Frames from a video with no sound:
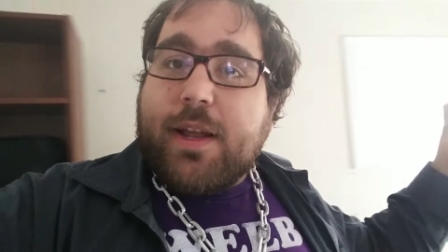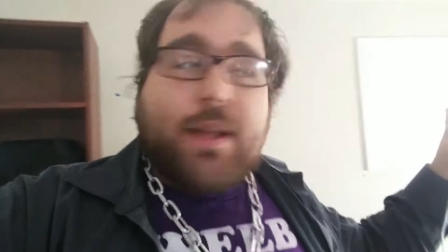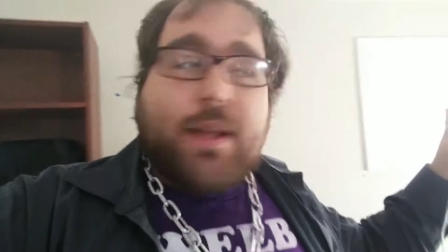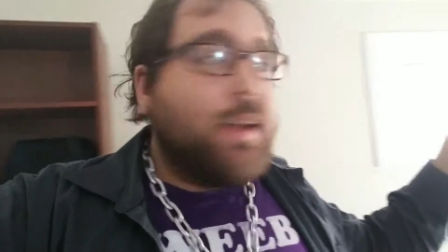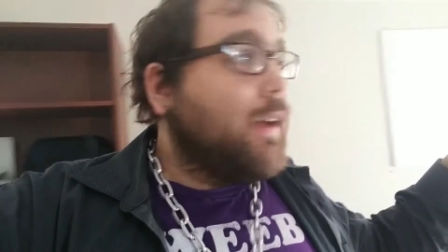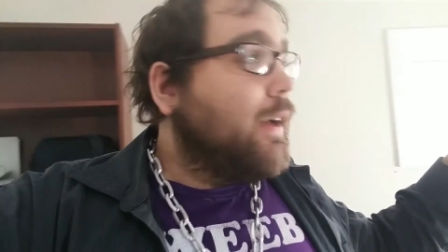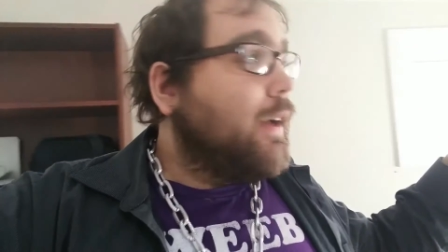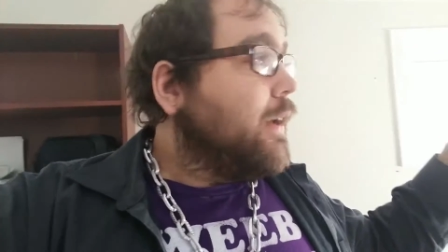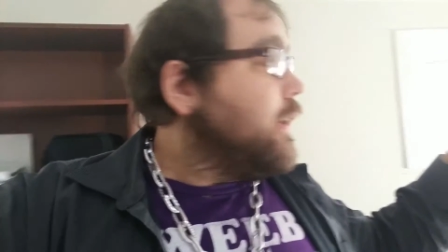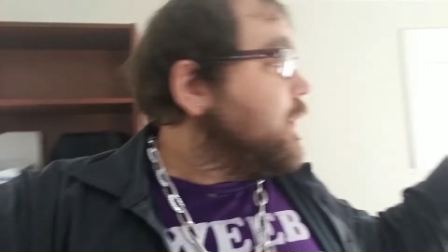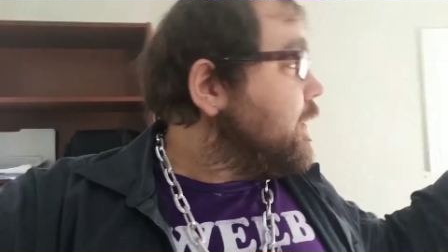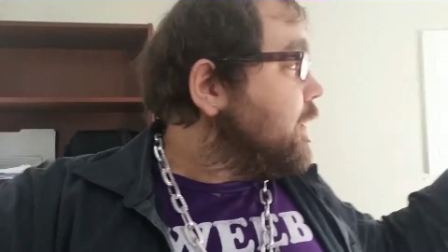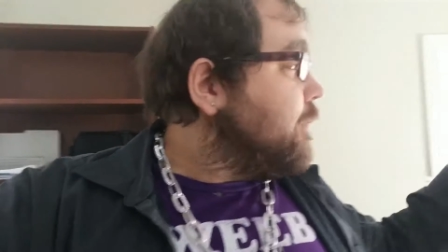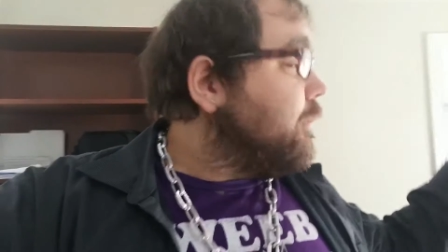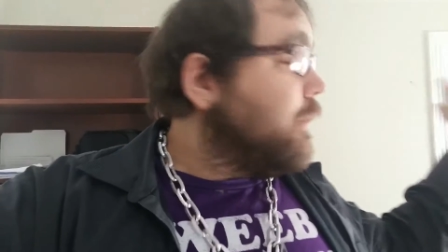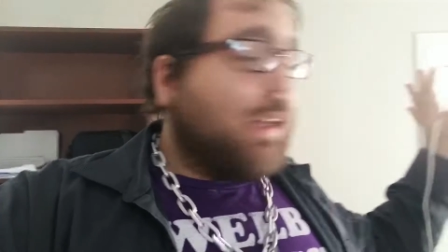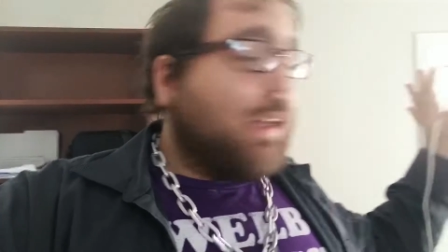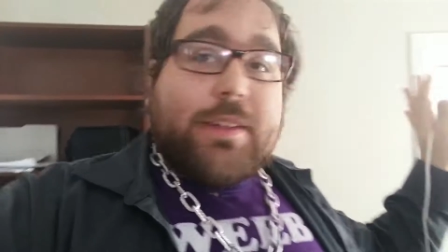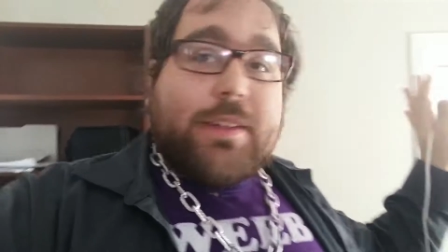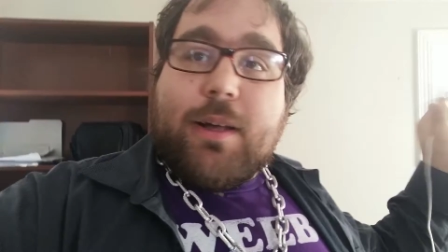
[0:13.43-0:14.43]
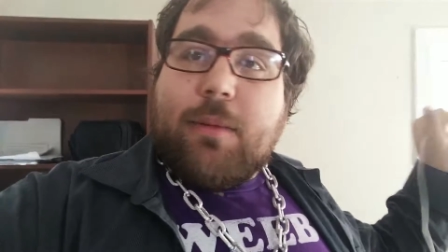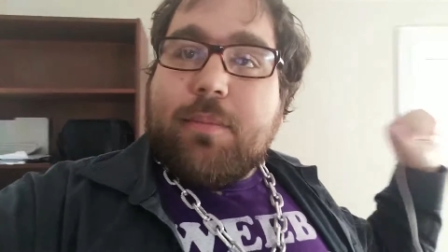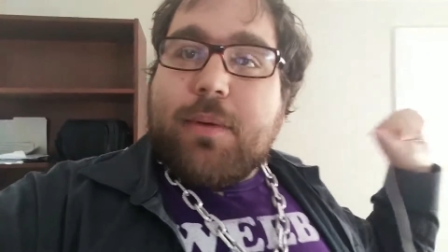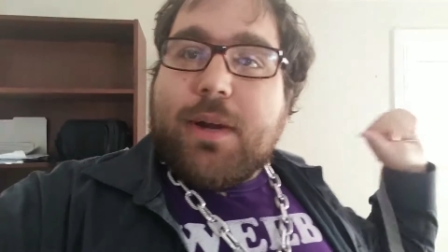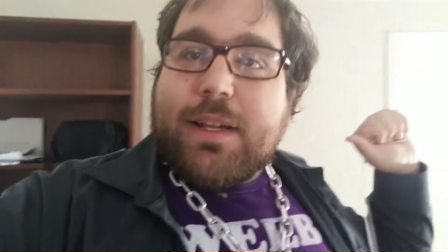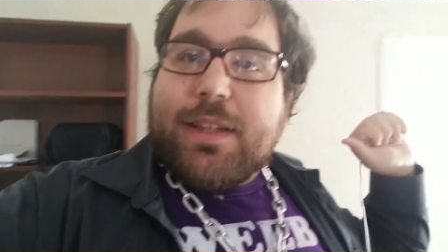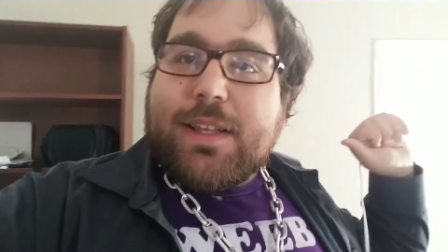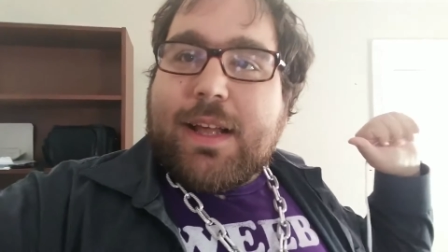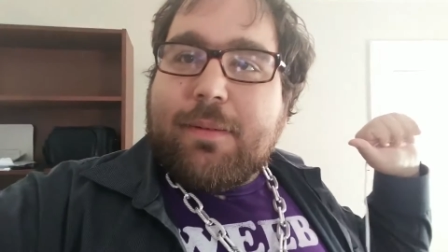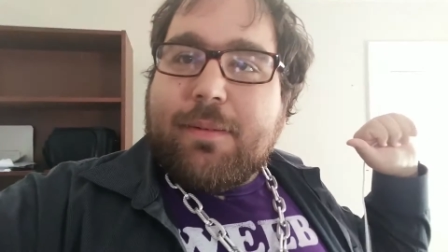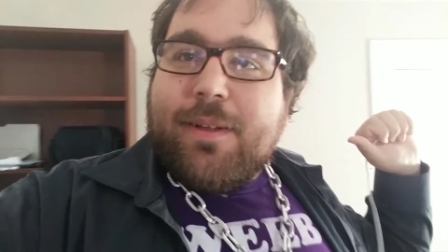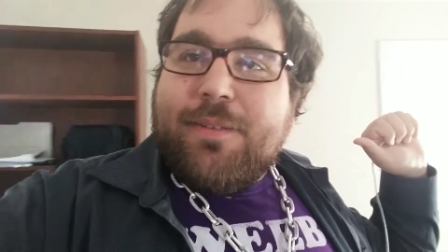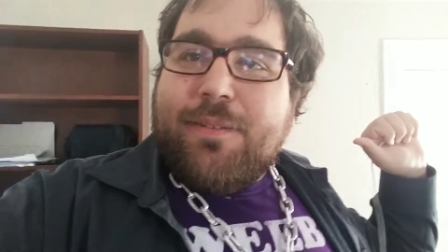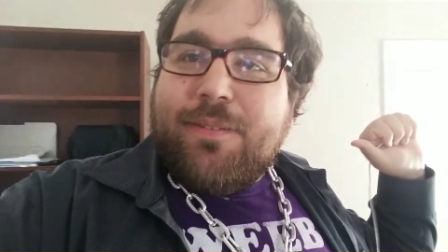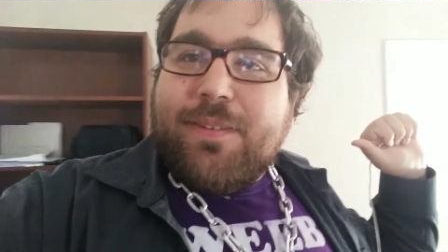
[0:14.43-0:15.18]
I didn't realize how bright that